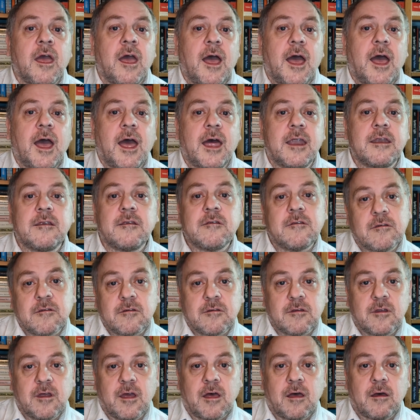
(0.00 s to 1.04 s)

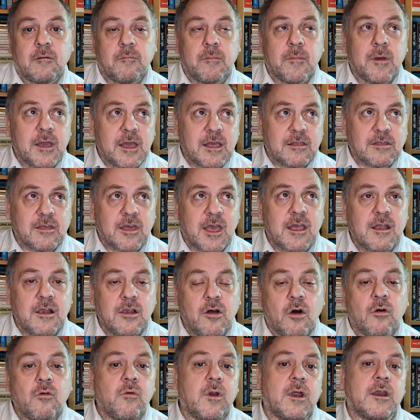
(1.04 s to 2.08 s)
and uh, it's a
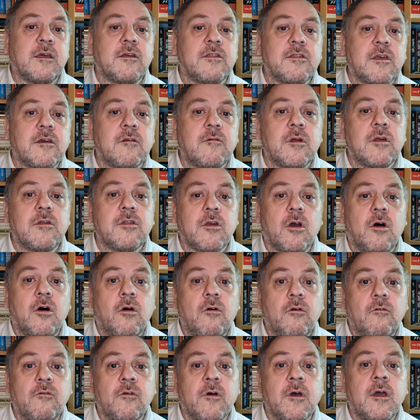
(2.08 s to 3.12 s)
long running series
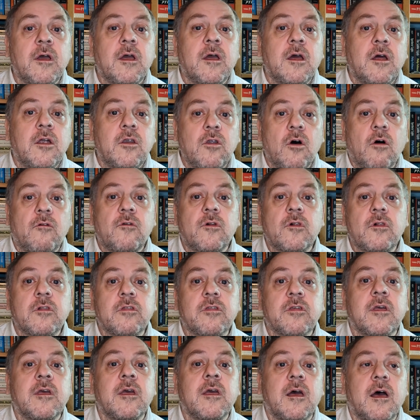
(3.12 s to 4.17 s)
of
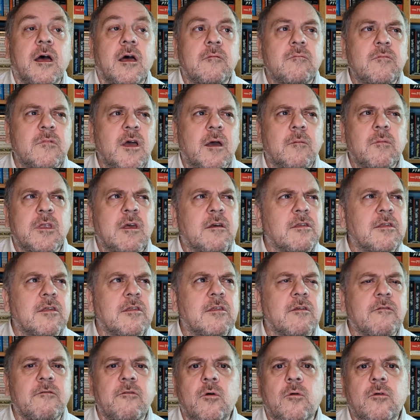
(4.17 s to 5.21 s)
novels. Um, Diamond Dust is
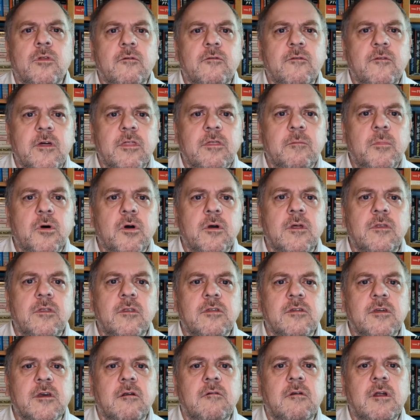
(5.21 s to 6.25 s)
the fourth or fifth book in the
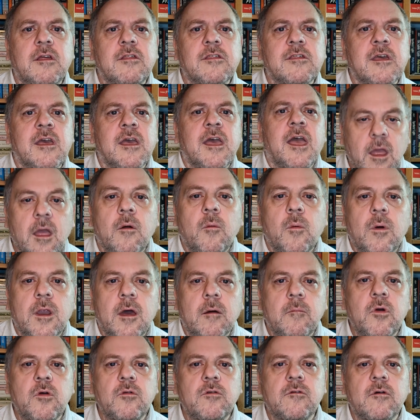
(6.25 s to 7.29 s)
series. We
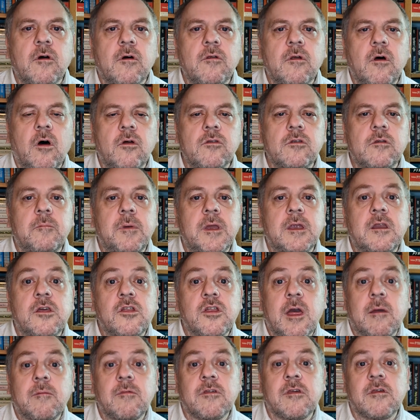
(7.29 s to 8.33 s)
now moved on, on to P.D.
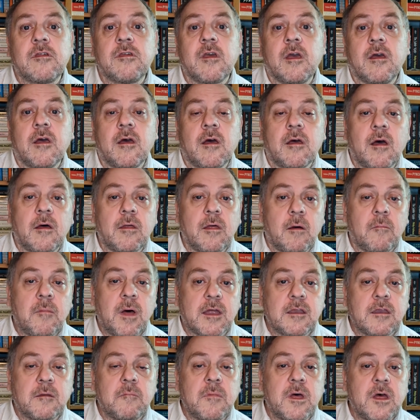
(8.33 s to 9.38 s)
James's A
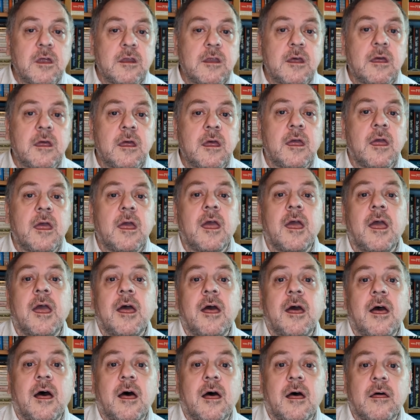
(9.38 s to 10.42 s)
Mind to Murder.
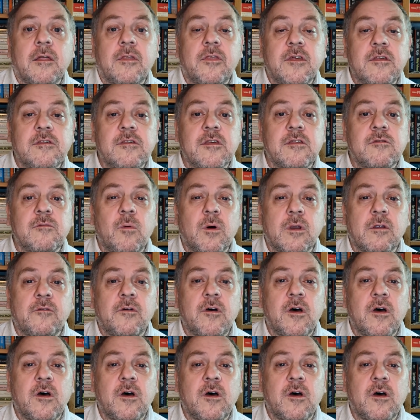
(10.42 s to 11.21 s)
Uh, this is one of